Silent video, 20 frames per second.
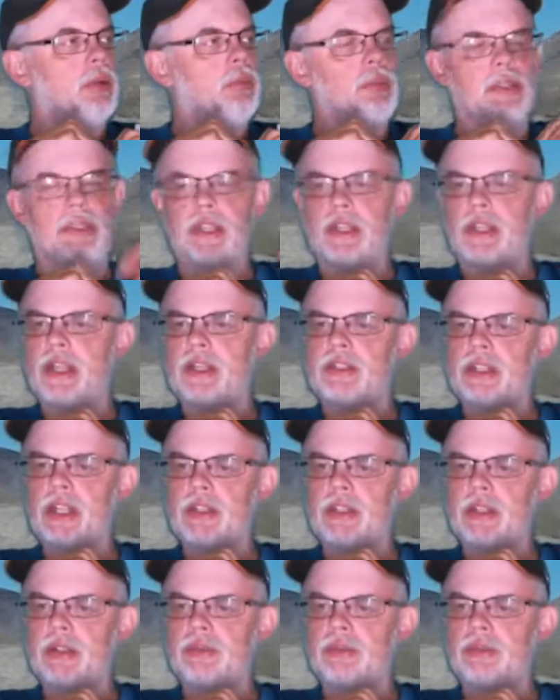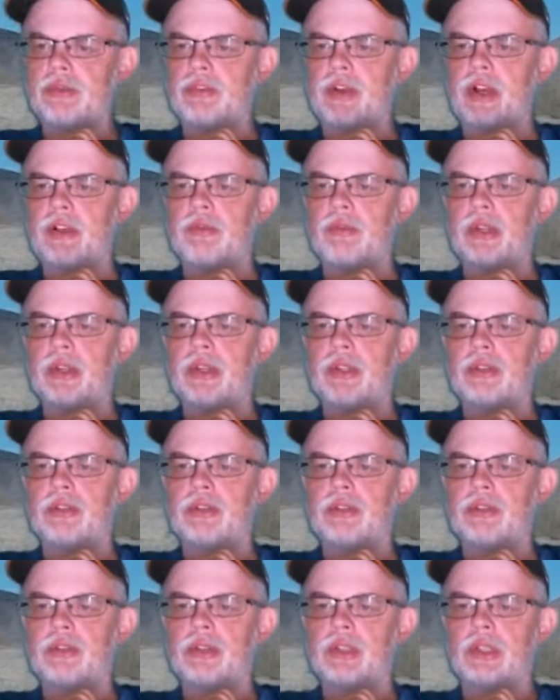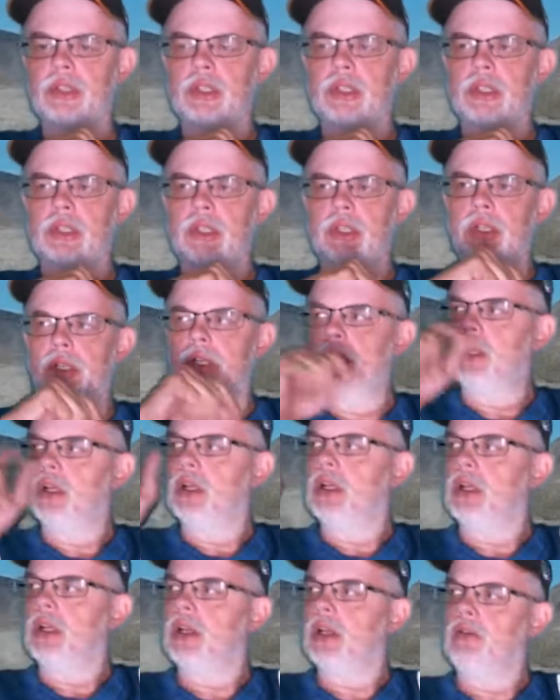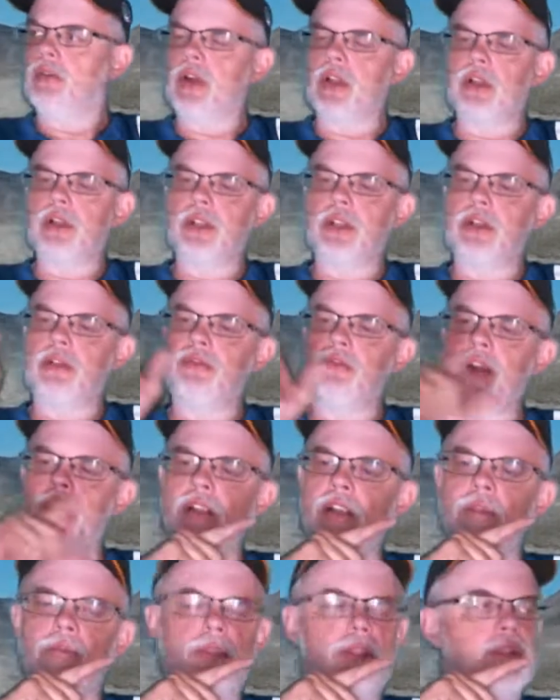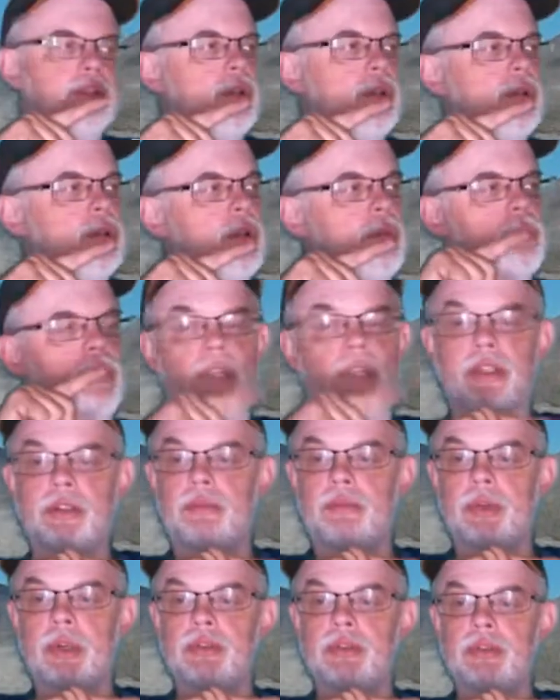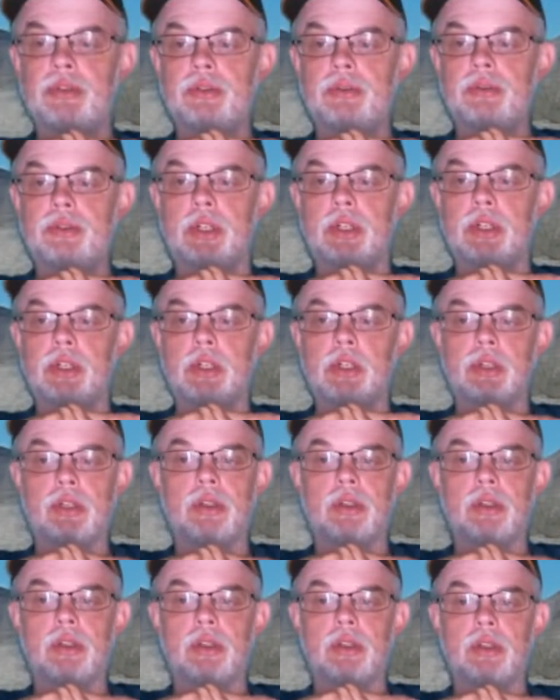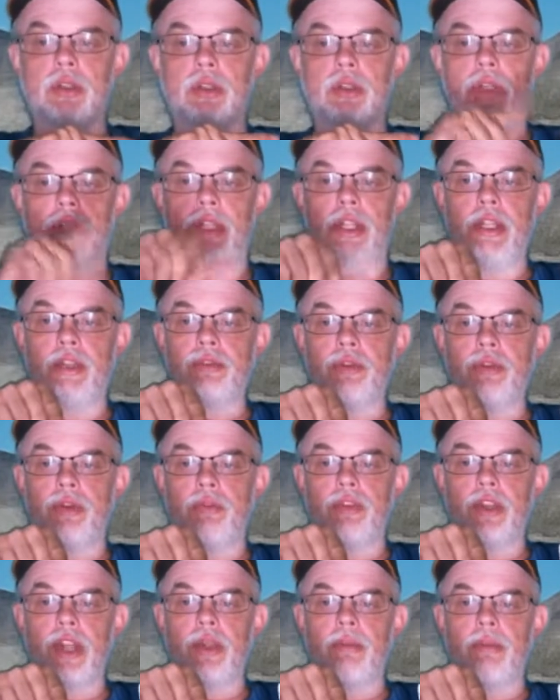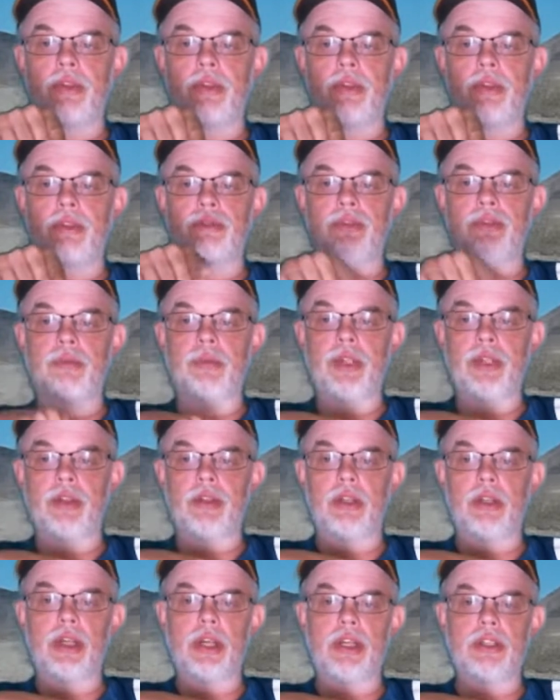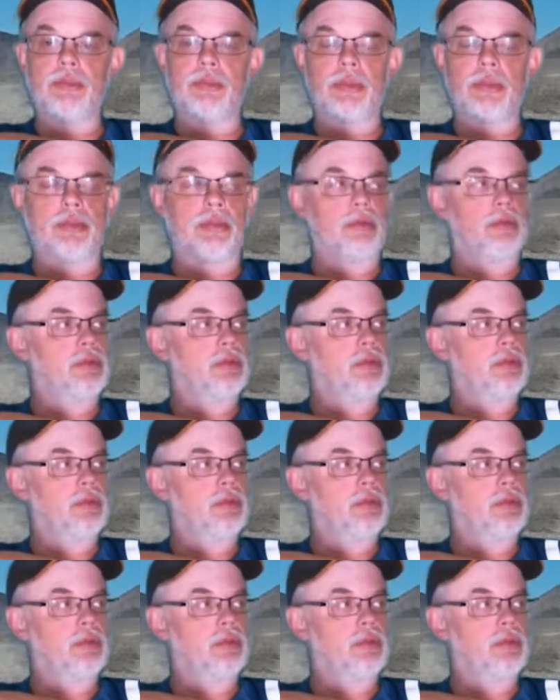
But then they sat there for 5 minutes. And a volunteer fireman showed up in his personal truck, and he drove the ambulance from here to the hospital.